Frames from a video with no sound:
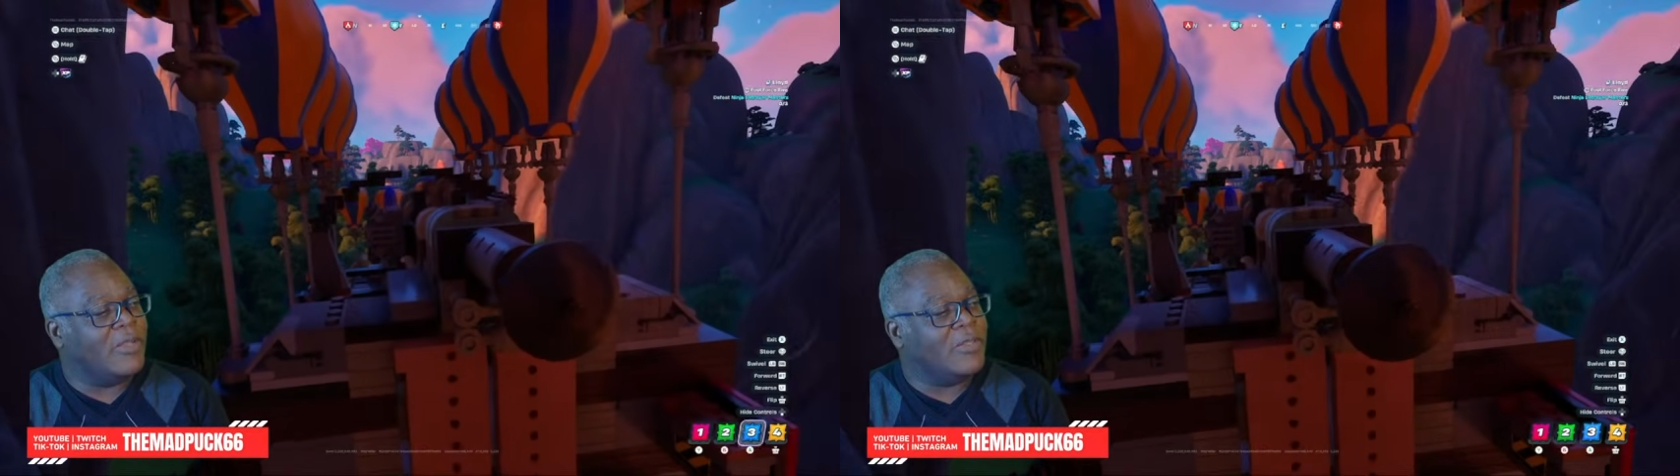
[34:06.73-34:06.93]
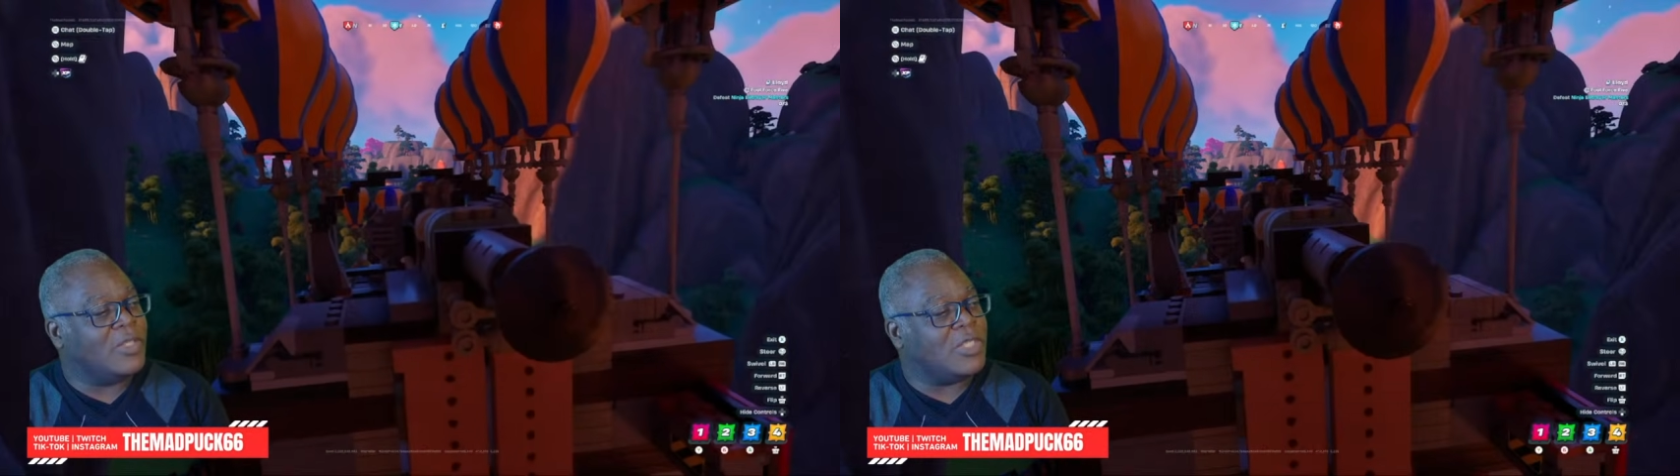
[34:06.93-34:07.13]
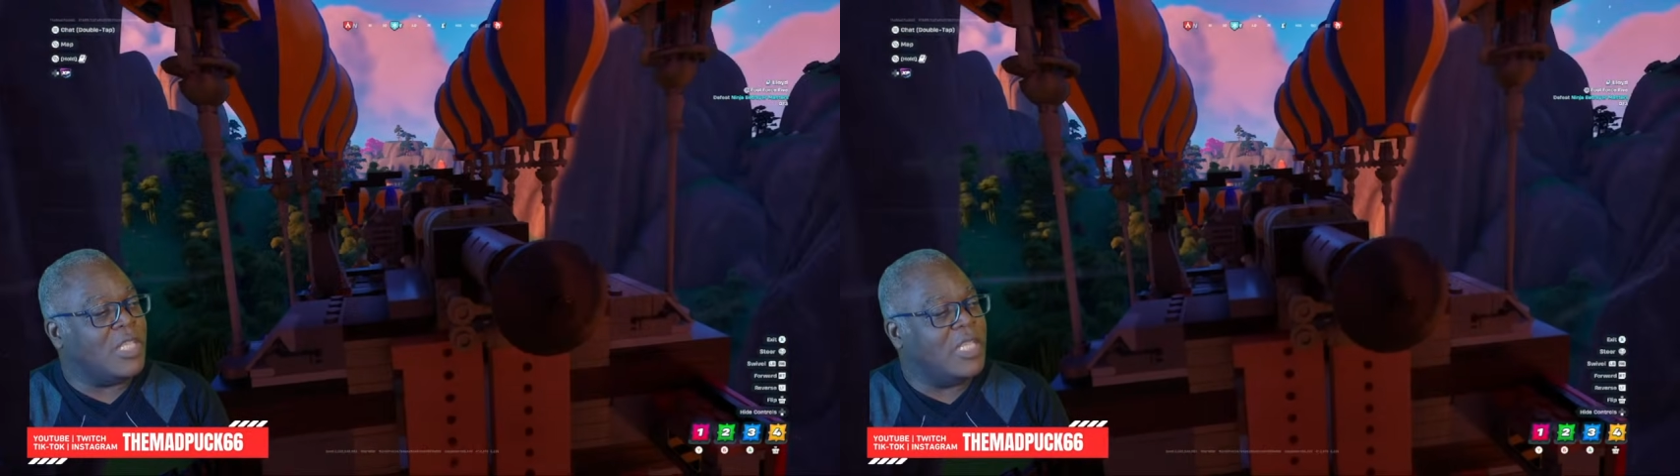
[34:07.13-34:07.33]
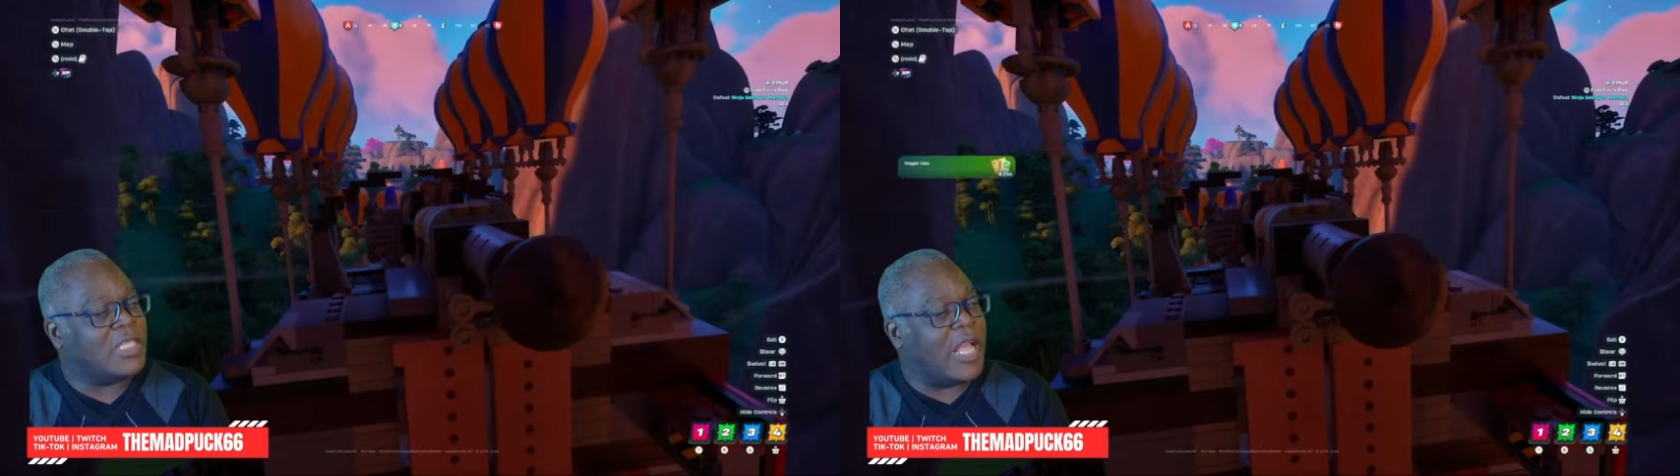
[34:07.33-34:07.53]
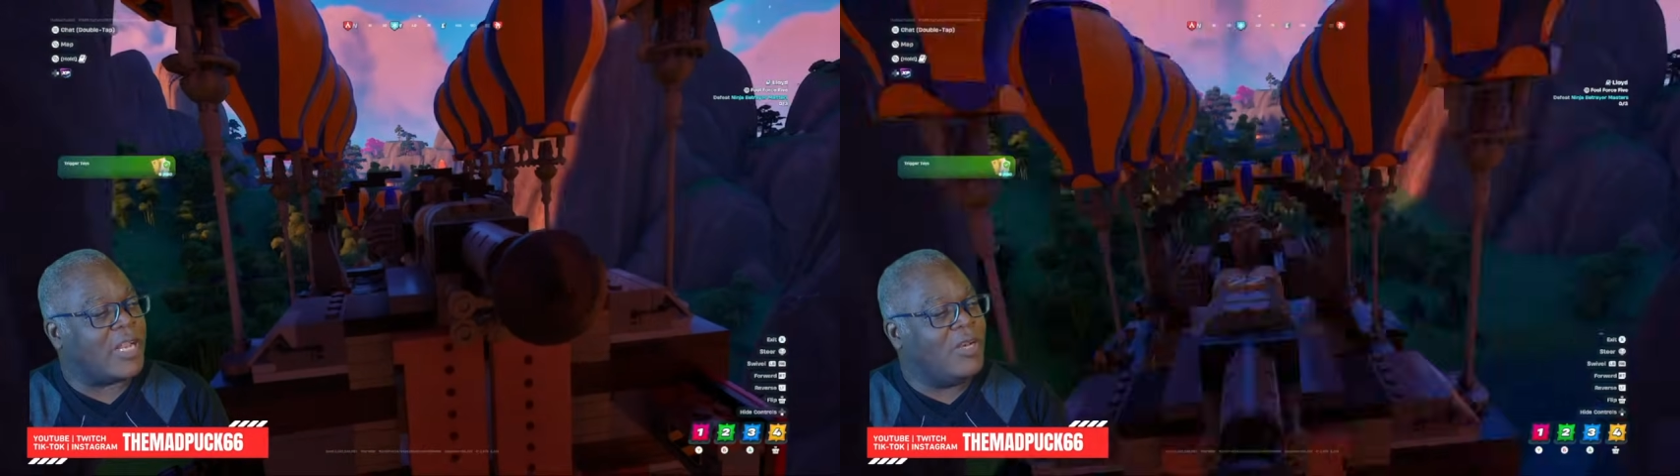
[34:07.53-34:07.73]
to see
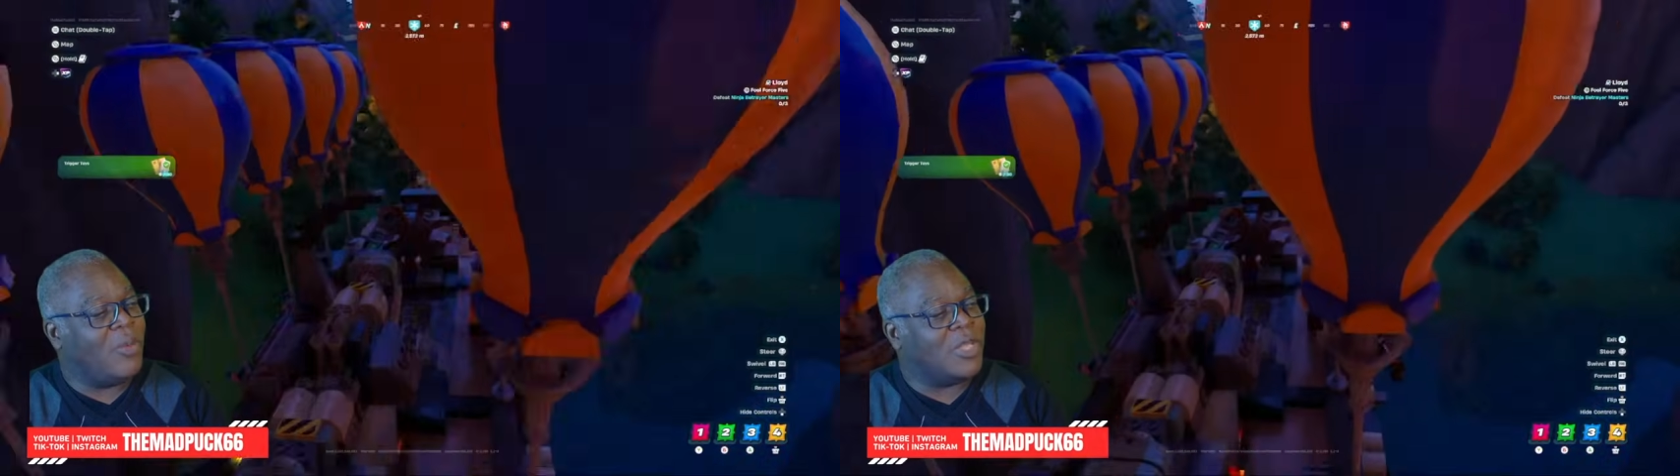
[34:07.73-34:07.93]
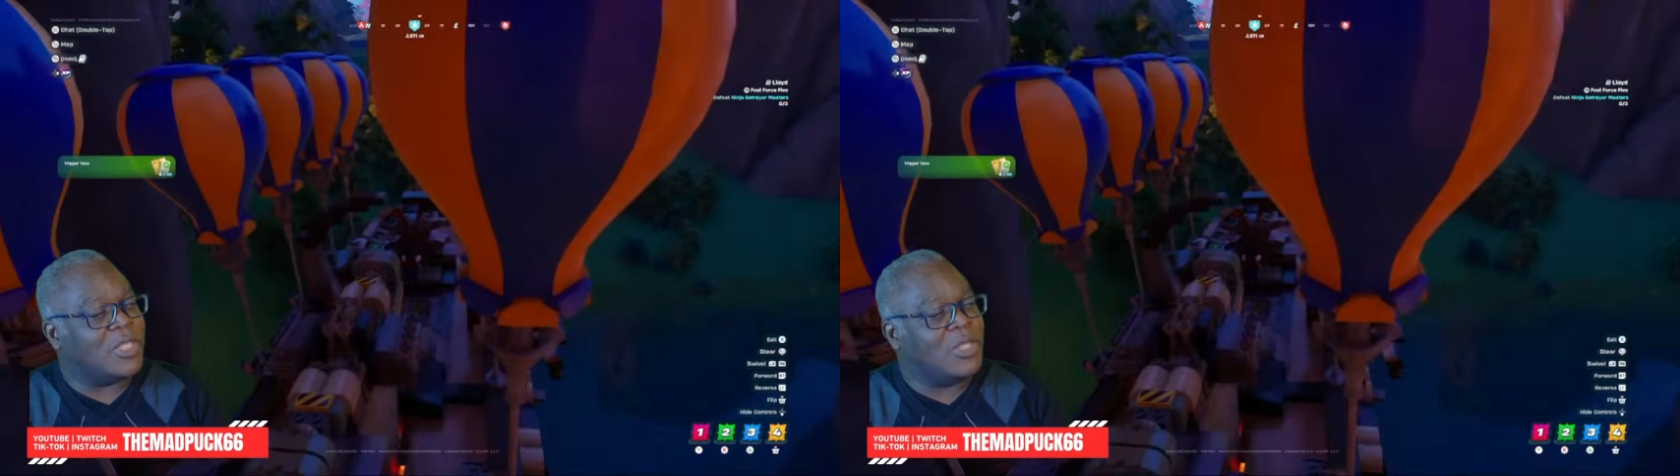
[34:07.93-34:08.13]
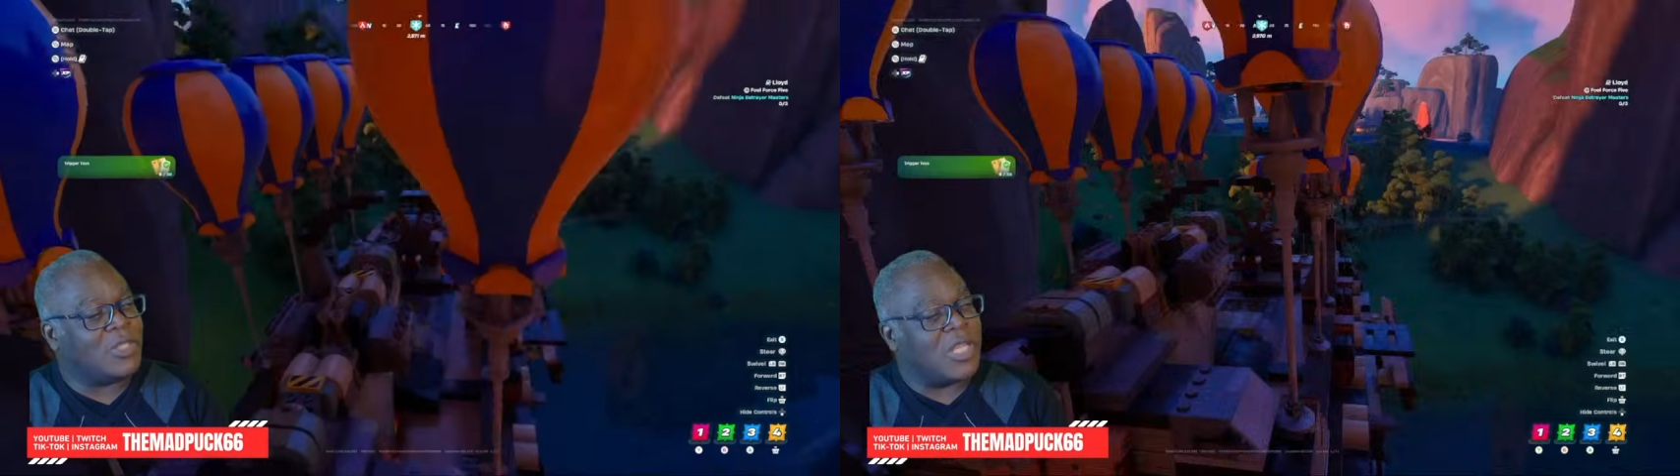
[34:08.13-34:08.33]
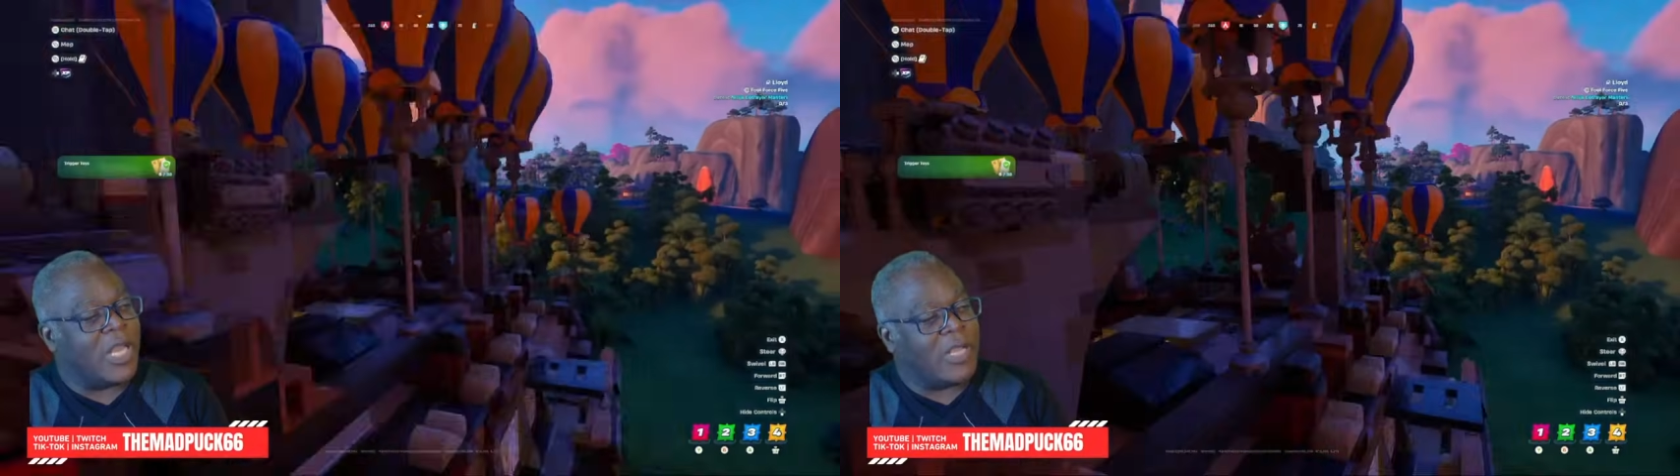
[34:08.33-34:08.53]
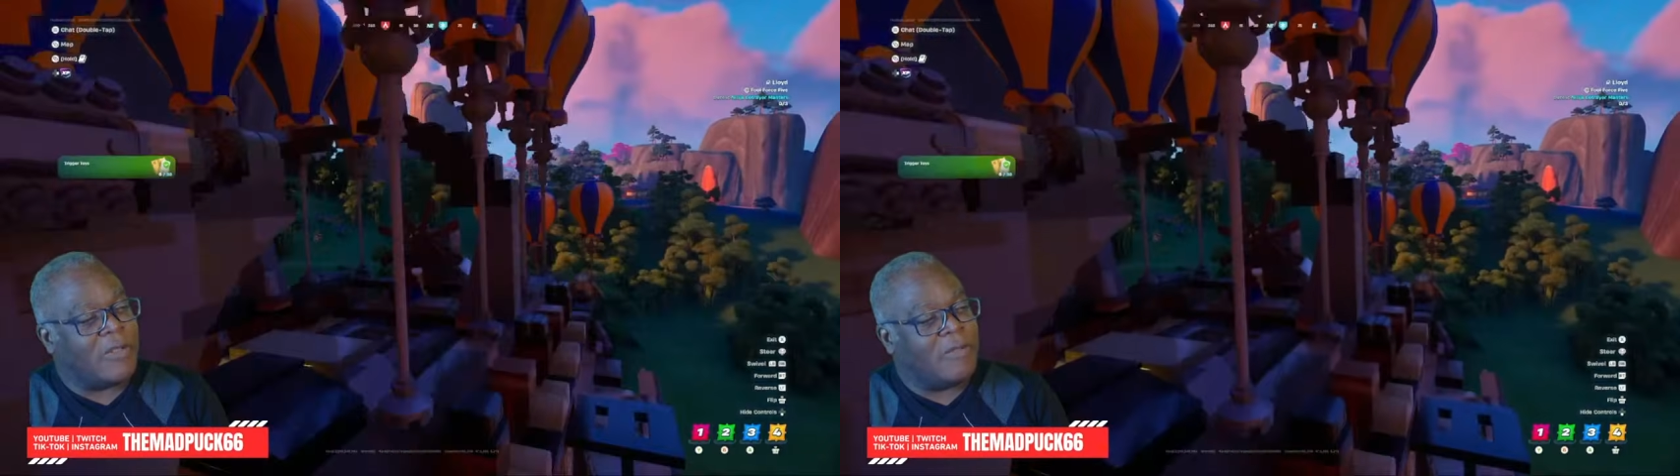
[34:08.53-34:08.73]
exactly what this looks like.